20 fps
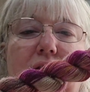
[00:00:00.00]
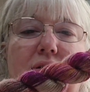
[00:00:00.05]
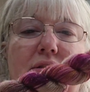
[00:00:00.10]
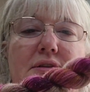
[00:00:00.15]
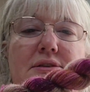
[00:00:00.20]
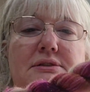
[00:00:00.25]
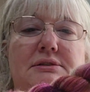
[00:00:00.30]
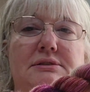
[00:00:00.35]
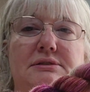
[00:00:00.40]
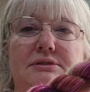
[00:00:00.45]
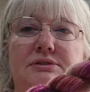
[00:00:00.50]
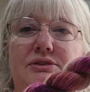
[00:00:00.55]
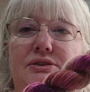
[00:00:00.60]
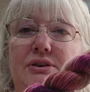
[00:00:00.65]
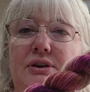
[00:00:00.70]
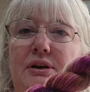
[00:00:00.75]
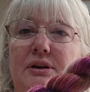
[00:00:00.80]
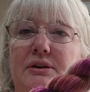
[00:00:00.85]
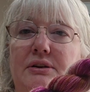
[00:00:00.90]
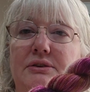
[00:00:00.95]
is
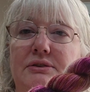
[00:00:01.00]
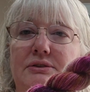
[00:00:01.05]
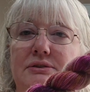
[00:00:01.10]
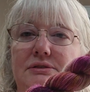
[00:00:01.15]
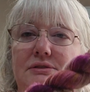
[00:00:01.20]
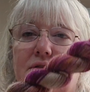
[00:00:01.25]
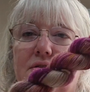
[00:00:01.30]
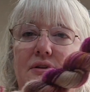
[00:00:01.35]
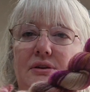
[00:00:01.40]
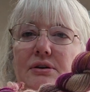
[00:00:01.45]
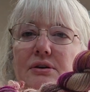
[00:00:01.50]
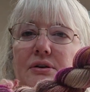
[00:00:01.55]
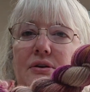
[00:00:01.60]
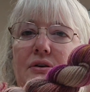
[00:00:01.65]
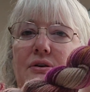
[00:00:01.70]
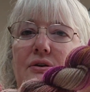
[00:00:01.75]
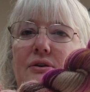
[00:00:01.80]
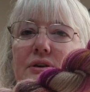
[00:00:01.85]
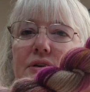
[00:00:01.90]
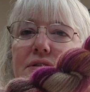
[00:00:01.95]
just,
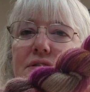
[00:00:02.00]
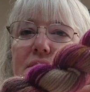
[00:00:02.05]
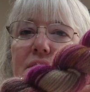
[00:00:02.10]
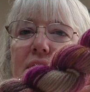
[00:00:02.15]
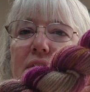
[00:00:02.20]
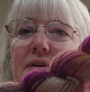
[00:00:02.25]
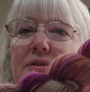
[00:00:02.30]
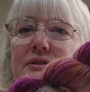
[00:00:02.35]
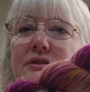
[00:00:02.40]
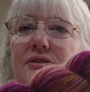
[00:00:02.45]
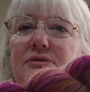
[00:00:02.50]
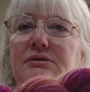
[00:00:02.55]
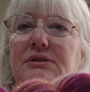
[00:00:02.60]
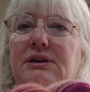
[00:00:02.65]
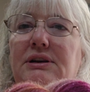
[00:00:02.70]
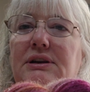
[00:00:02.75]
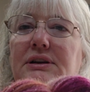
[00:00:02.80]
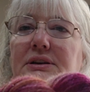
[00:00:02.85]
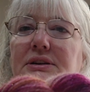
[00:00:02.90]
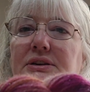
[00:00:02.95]
oh, it's not
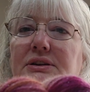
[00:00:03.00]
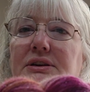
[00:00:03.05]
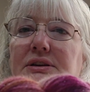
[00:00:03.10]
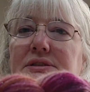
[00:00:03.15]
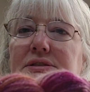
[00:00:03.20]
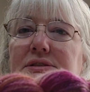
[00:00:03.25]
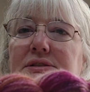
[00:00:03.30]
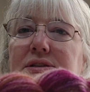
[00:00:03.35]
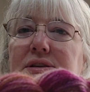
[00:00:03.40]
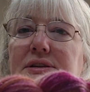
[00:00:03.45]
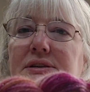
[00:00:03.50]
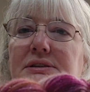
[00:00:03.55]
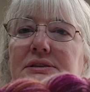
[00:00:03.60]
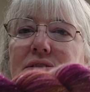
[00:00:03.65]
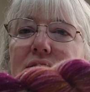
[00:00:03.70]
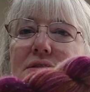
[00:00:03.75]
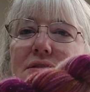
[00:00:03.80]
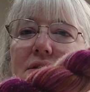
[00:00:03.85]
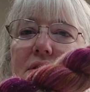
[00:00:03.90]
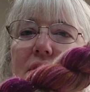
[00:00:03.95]
doing it
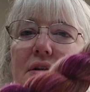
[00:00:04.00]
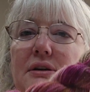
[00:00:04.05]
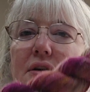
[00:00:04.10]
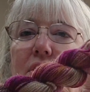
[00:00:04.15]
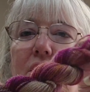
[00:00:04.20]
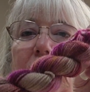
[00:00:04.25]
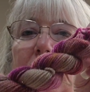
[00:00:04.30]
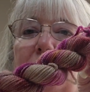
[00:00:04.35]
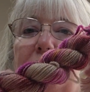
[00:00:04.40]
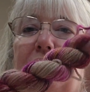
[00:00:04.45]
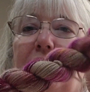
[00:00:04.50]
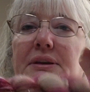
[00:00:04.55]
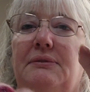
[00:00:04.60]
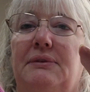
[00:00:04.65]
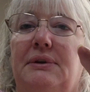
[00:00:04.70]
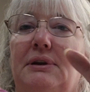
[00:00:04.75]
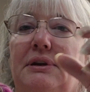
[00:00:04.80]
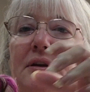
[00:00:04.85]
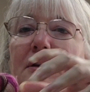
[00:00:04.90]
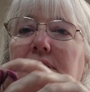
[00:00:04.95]
justice.
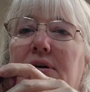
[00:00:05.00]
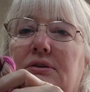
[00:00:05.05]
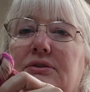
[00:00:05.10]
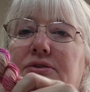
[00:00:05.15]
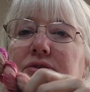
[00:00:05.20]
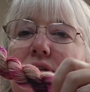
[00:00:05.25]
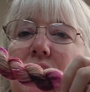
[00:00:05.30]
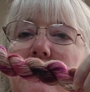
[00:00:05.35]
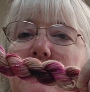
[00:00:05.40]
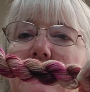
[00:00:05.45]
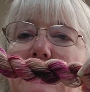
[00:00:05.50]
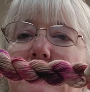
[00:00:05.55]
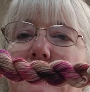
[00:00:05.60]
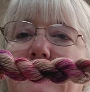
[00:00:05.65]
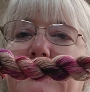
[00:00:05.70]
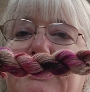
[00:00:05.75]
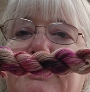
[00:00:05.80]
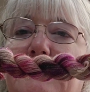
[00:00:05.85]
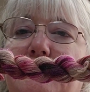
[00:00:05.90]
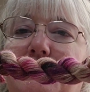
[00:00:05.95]
Maybe I'll try,
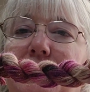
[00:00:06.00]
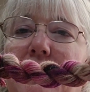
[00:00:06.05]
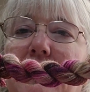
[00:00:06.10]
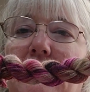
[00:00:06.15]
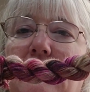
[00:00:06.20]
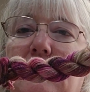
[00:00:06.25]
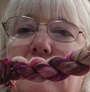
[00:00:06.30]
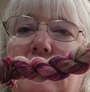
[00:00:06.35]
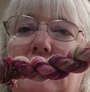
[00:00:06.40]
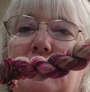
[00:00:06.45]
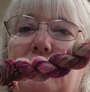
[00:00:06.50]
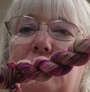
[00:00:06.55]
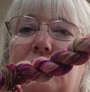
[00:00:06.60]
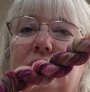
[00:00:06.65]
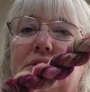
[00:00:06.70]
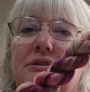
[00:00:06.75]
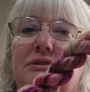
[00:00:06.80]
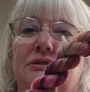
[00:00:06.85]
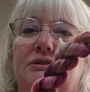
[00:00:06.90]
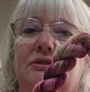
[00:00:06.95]
my editing
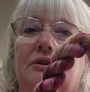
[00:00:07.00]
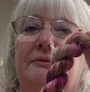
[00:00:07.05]
wasn't so